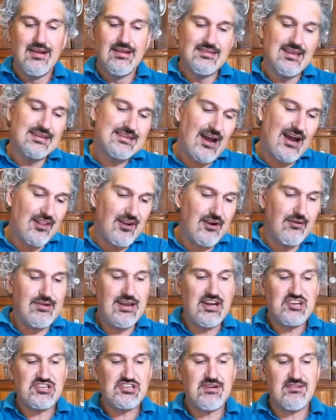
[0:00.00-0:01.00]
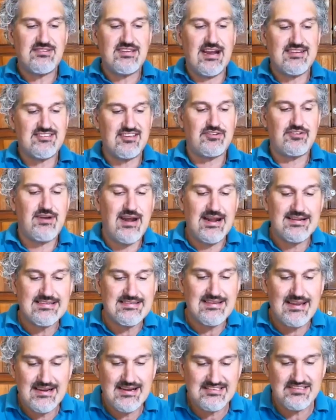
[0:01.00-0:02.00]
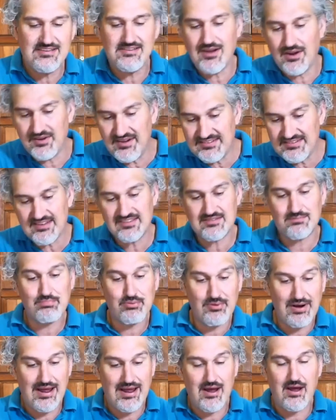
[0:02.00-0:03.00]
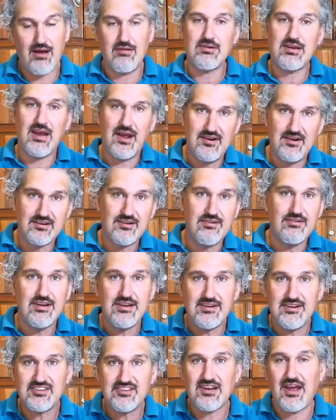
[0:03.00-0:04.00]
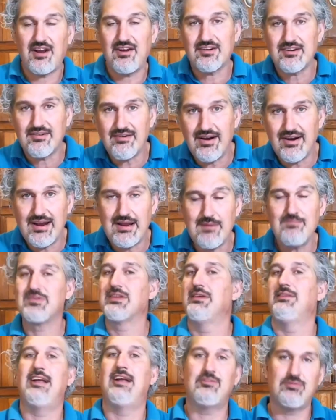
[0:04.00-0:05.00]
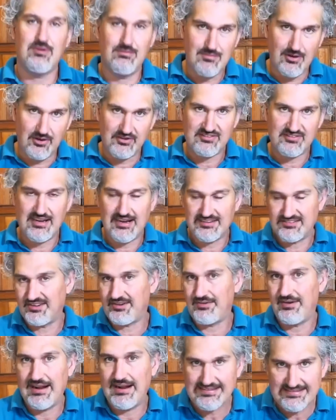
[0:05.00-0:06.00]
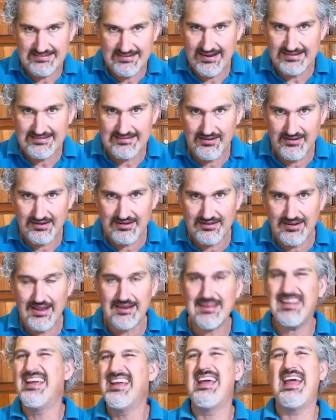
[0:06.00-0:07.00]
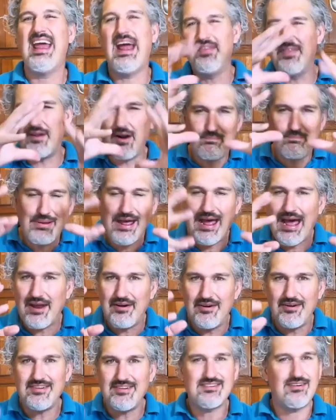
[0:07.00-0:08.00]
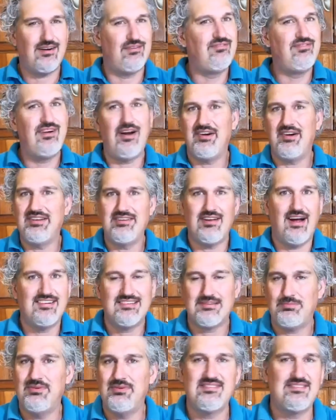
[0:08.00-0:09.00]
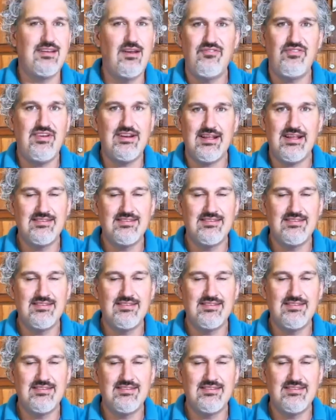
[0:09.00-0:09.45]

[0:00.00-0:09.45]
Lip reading: The coloration of Texas rat snakes, you noticed it's brown, kind of greenish, kind of gray. That's what most Texas rat snakes look like, and their patterns are very non-specific.